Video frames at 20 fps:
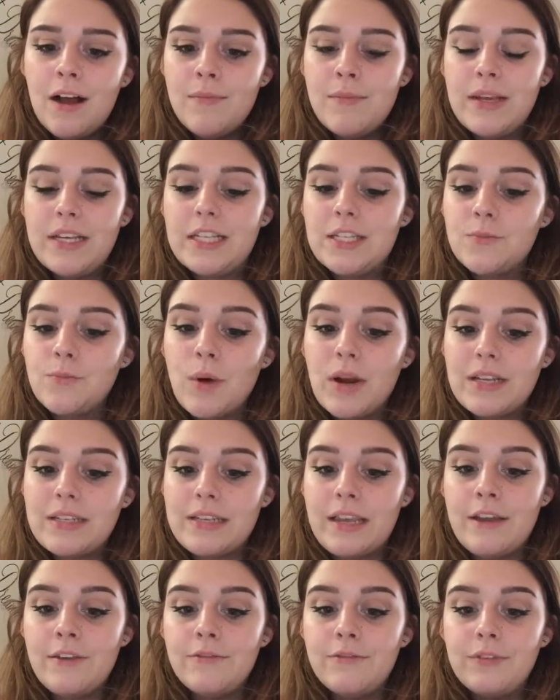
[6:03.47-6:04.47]

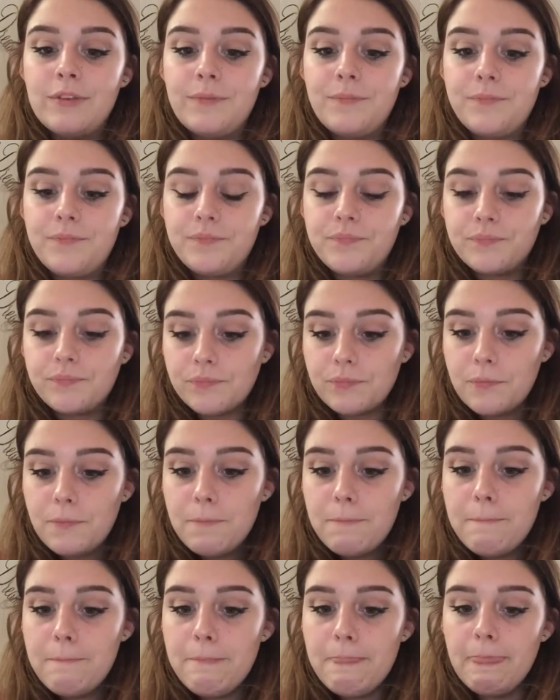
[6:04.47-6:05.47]
expressive.
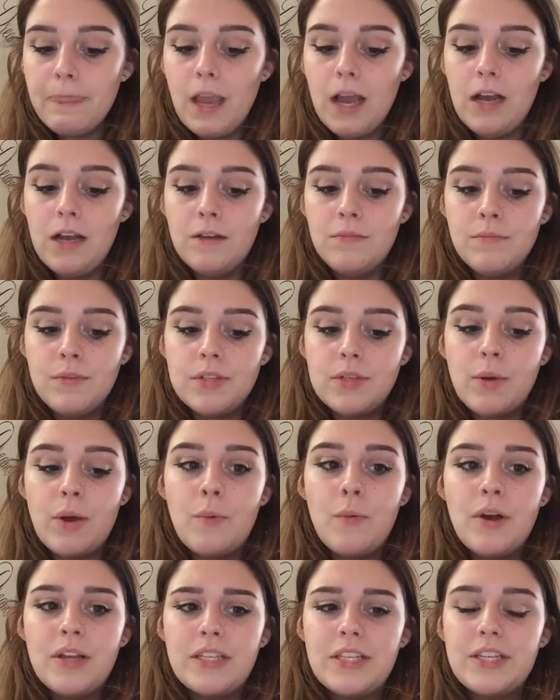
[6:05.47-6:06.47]
So I
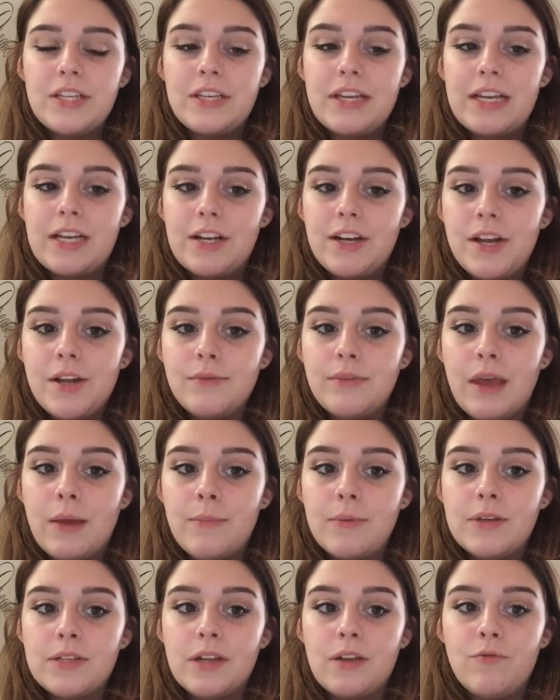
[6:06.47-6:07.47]
wanted to include
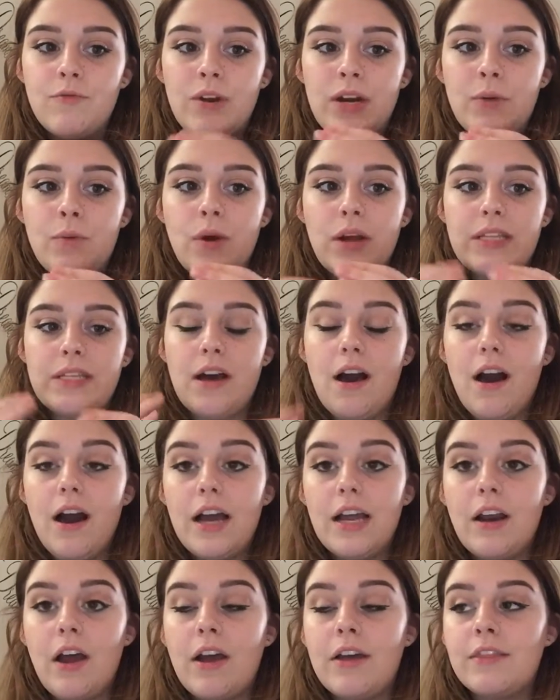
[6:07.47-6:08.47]
that because I really wanted to
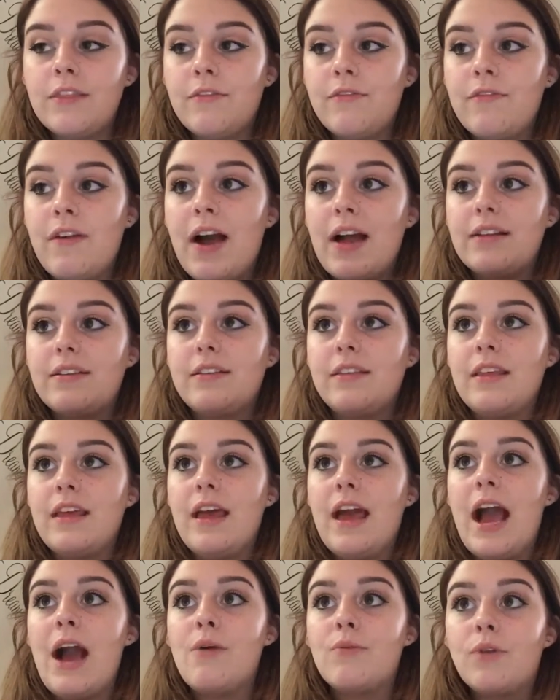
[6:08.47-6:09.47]
highlight the fact
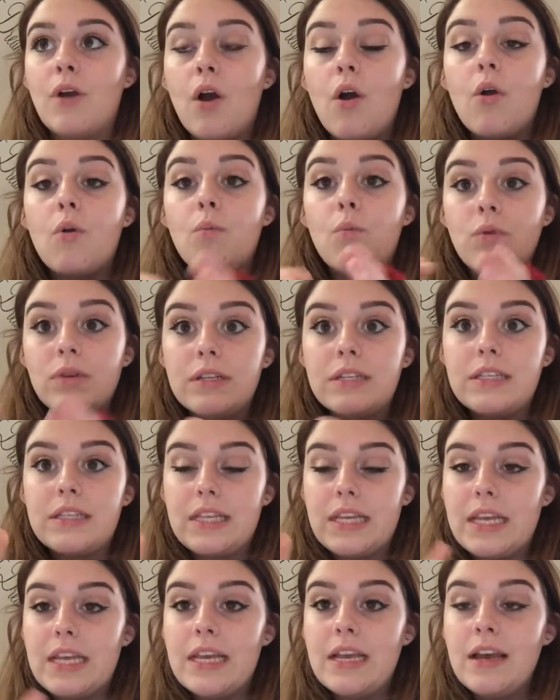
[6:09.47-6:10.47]
that alcohol was
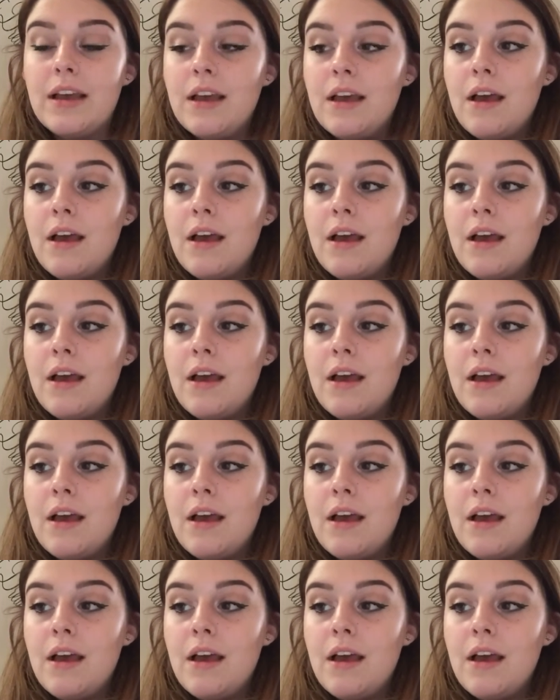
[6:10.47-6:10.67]
the